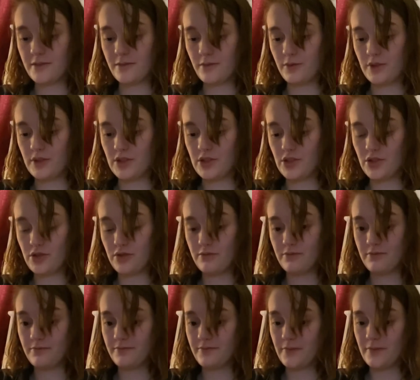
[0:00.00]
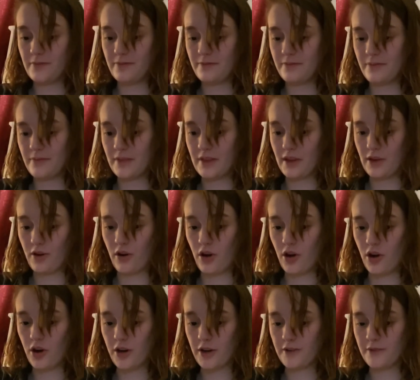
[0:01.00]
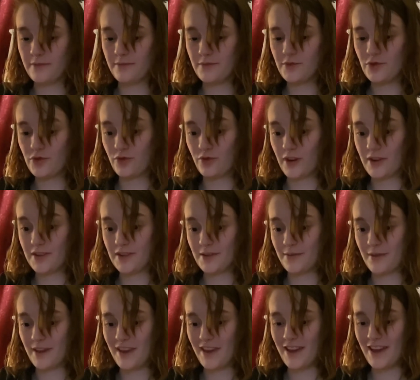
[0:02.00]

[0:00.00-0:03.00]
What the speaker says: which there are, trust me,